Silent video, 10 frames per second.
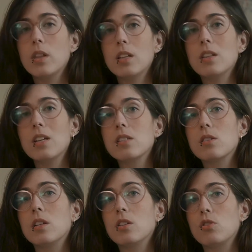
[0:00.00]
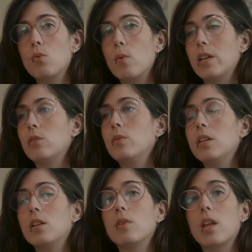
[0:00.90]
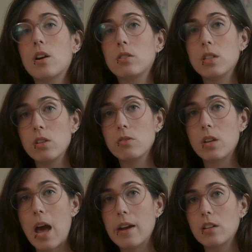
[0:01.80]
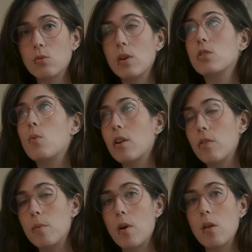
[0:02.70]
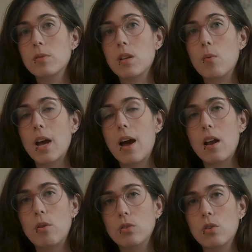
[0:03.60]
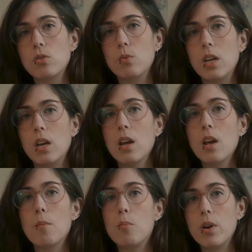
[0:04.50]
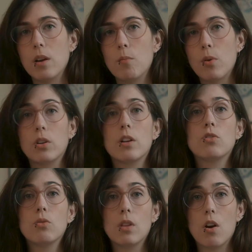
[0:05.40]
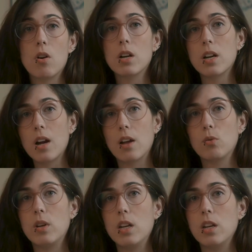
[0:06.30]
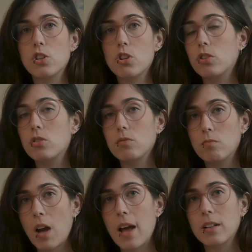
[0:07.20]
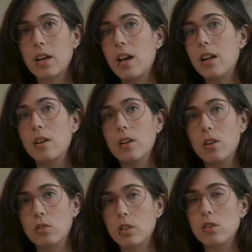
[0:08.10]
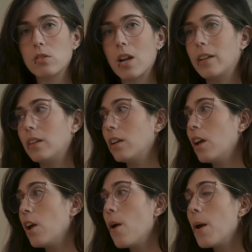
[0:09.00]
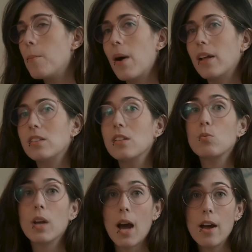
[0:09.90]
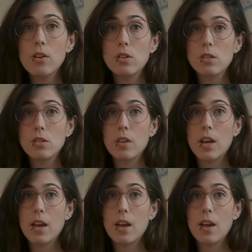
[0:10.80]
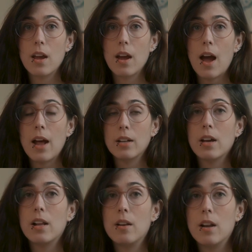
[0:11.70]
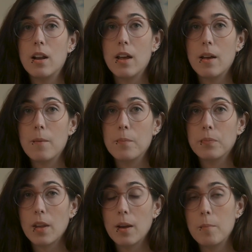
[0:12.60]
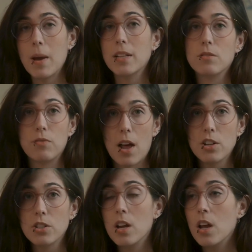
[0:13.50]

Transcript: did this in two ways. We did it with a continuous light as well. So one of the bulbs that we had outdoors, we brought it to the corner and we shot handheld continuous lighting. But since we had also the handheld MET flash,